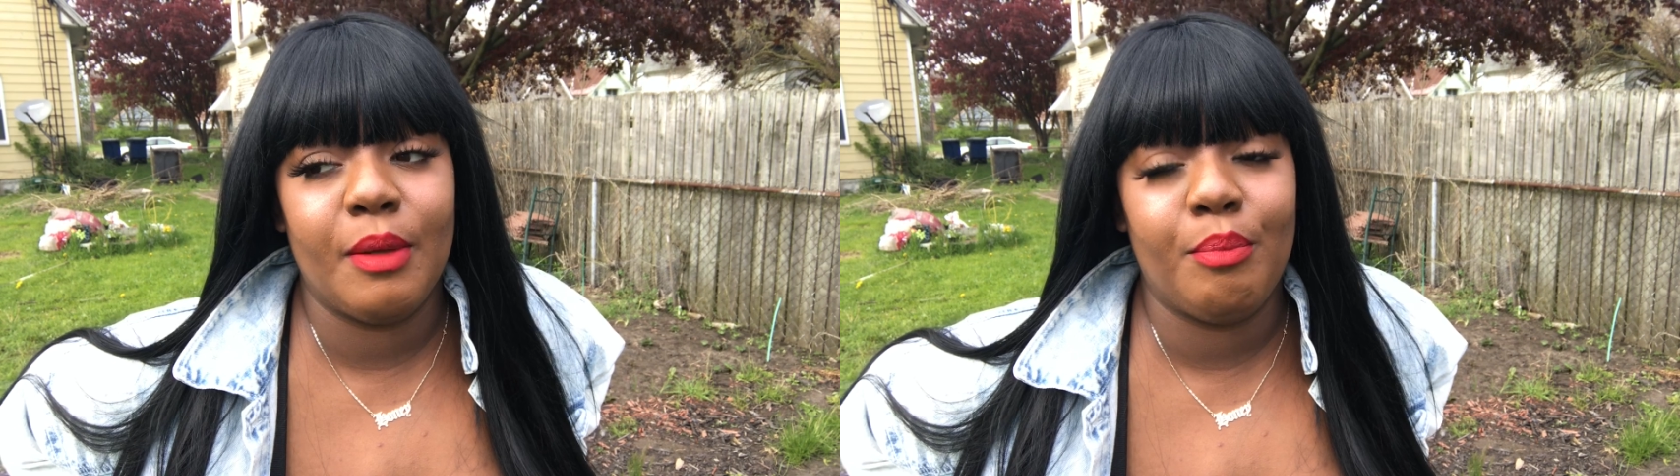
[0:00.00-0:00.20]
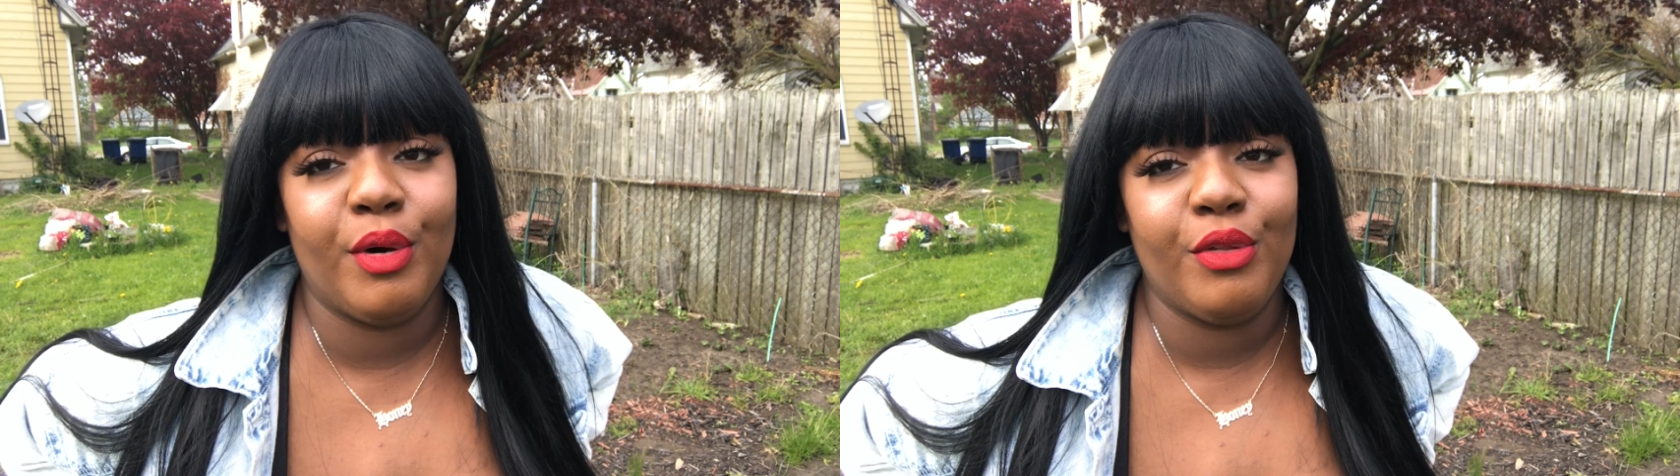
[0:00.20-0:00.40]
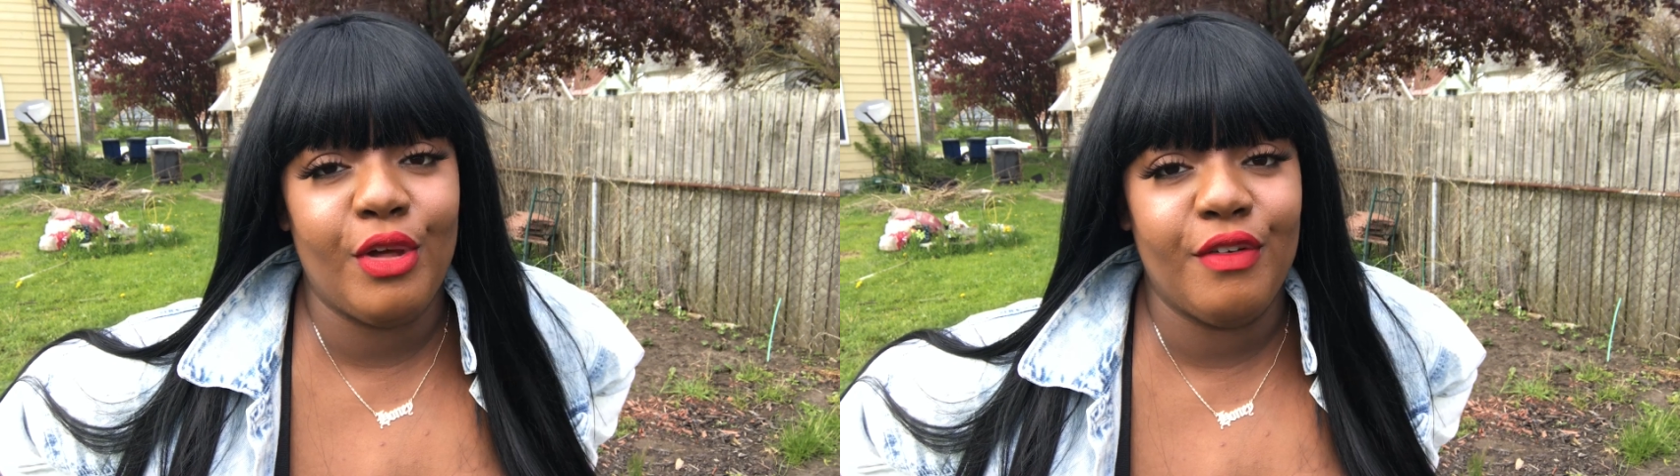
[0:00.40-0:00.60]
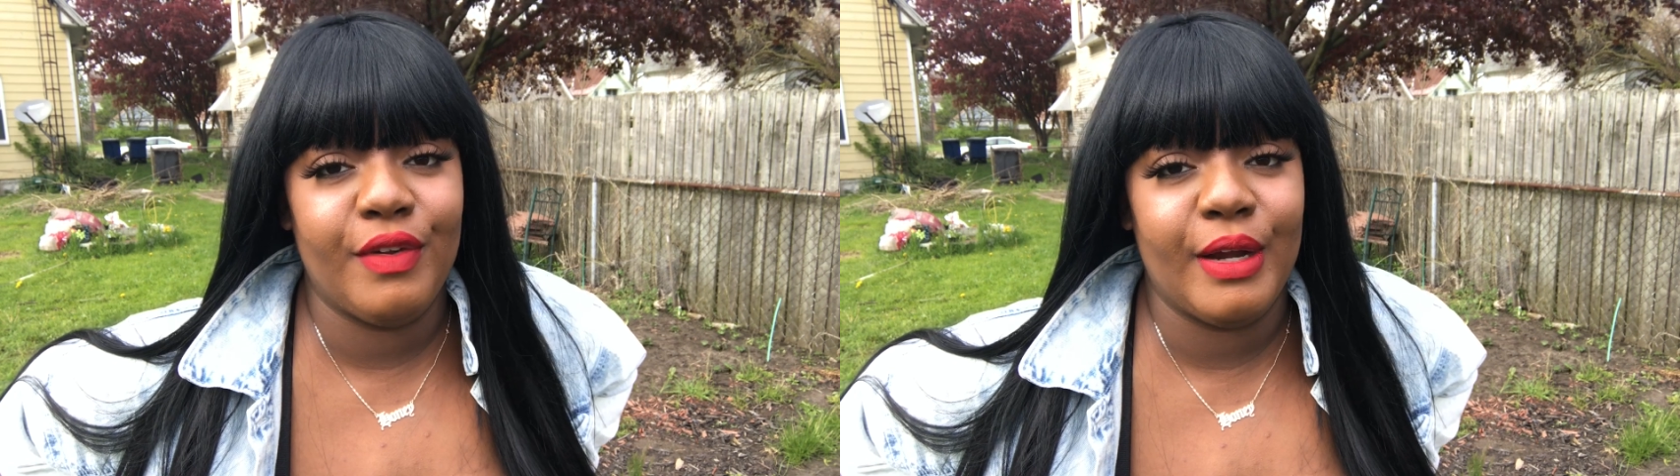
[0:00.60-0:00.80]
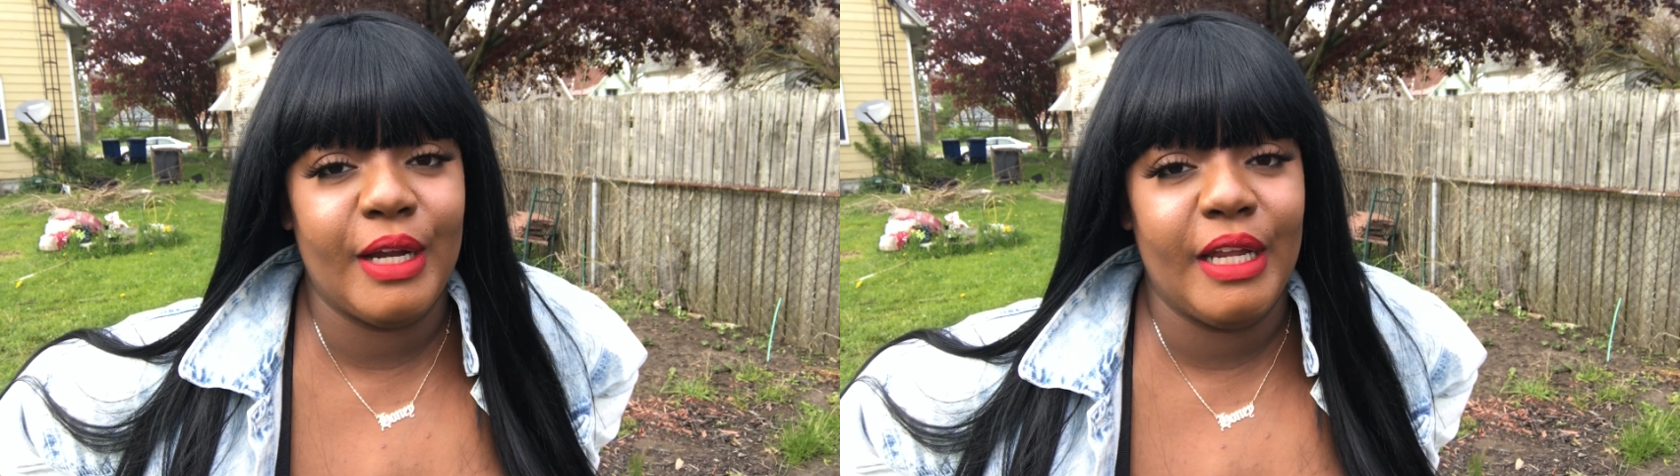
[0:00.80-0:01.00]
Both are
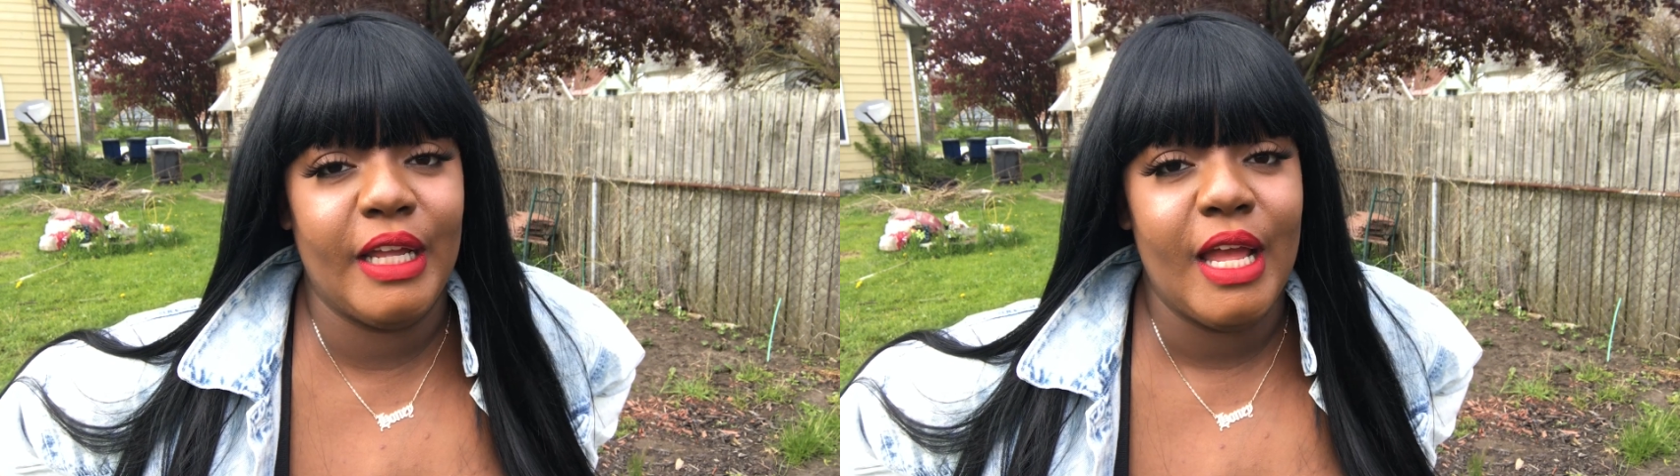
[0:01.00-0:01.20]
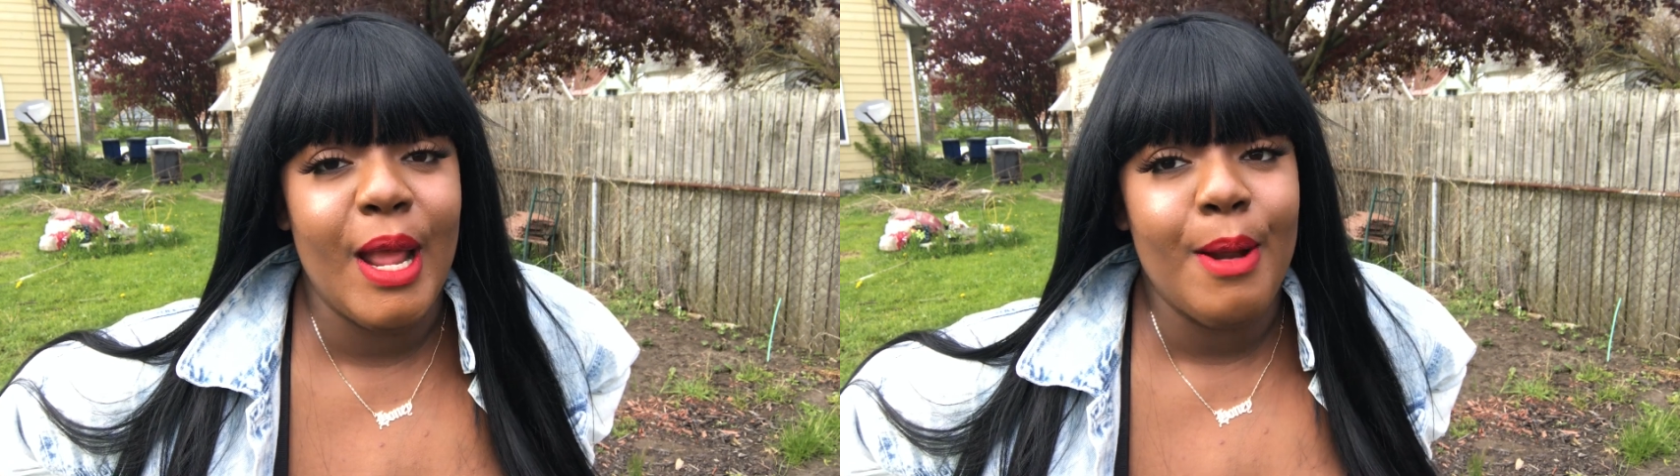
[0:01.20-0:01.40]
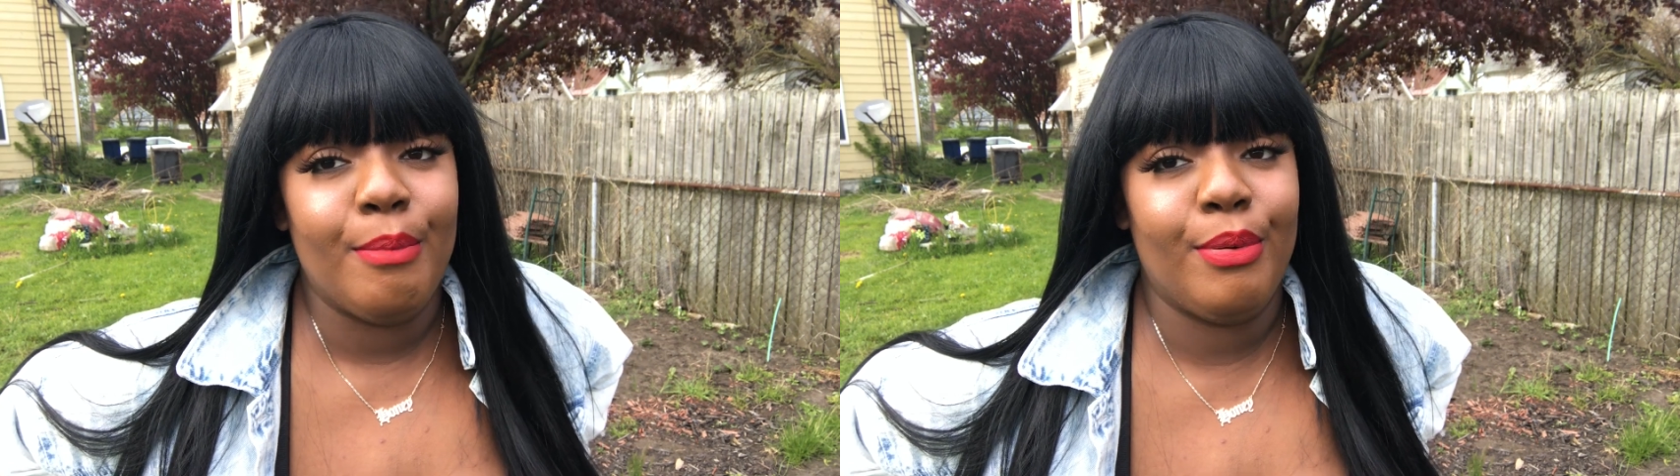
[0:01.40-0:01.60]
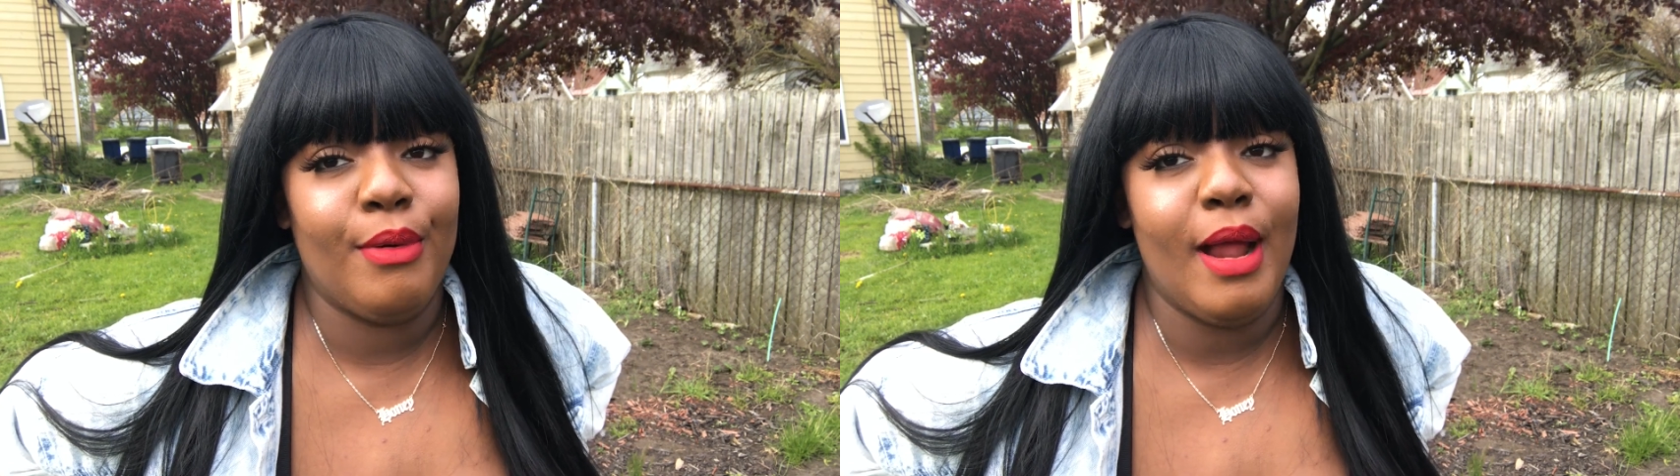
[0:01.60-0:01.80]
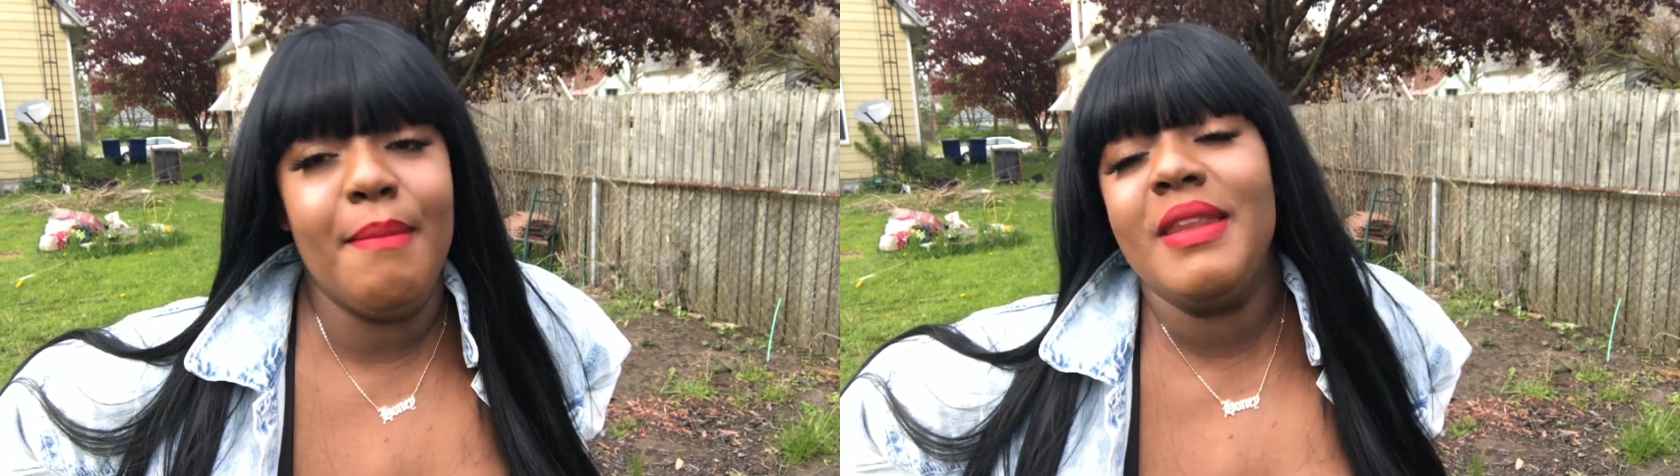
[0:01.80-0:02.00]
very
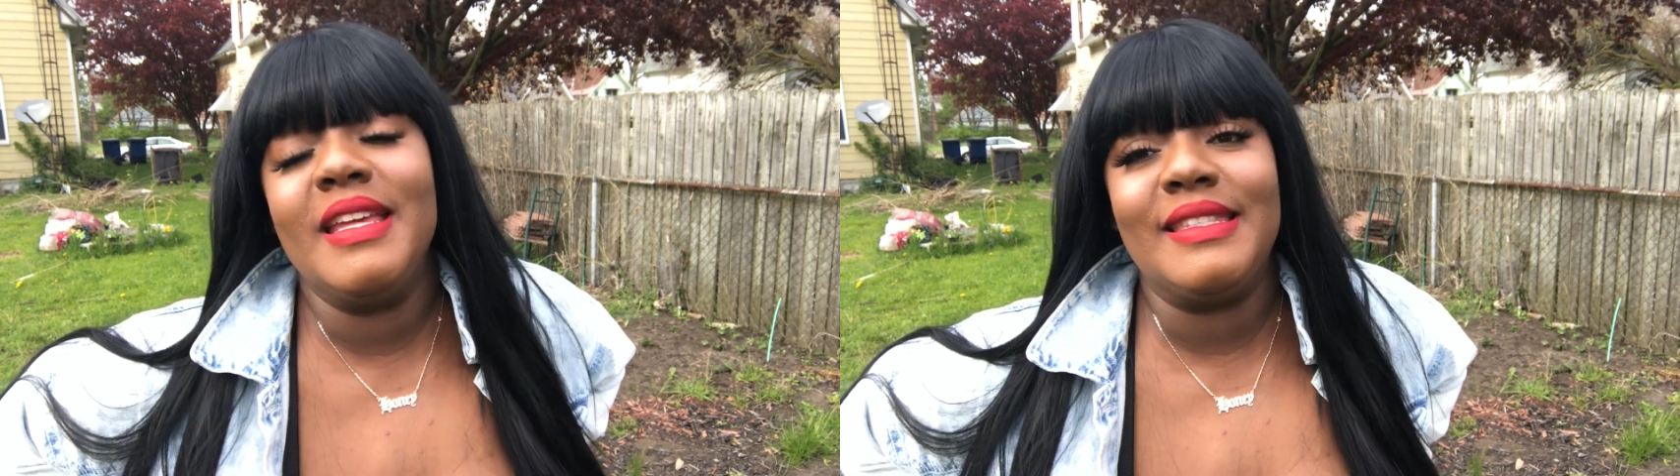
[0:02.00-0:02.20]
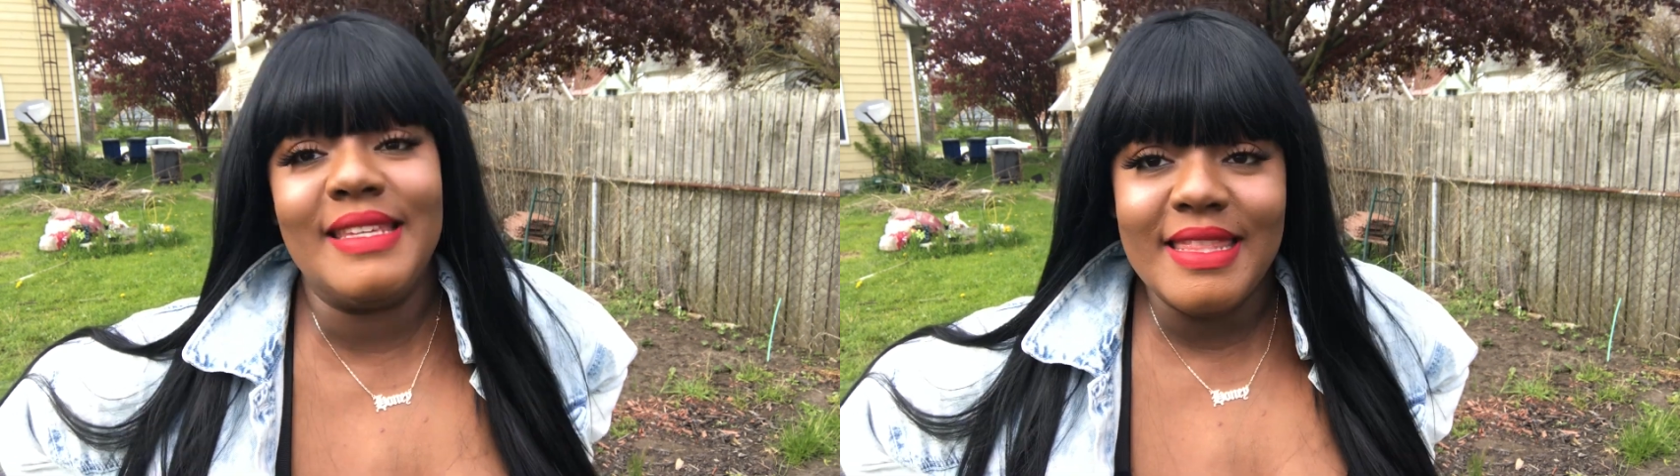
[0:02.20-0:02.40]
prominent